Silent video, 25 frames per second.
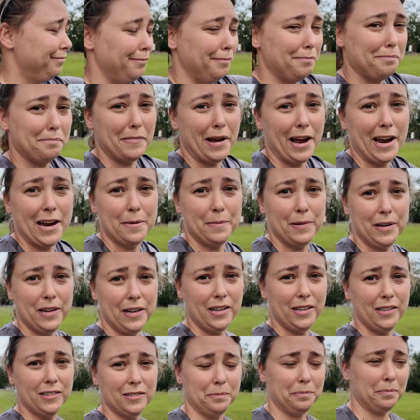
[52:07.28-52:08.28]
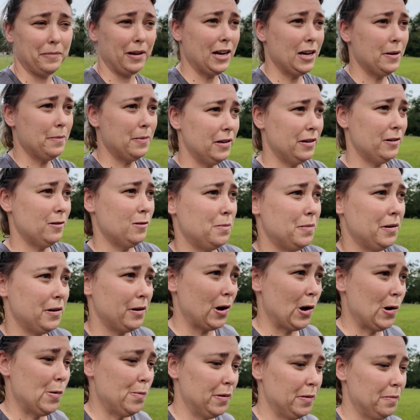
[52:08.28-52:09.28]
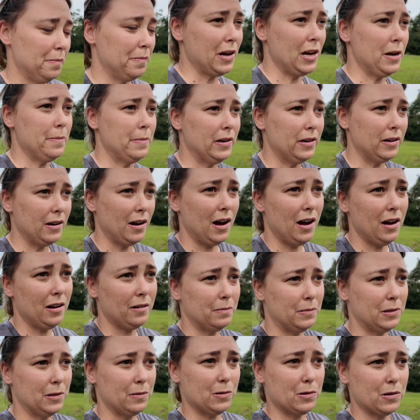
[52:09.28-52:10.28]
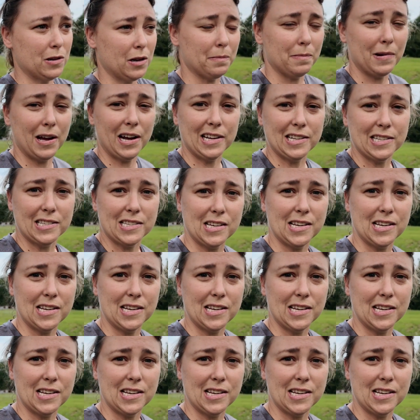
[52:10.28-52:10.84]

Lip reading: maybe it'll be open, maybe not, but we'll come back and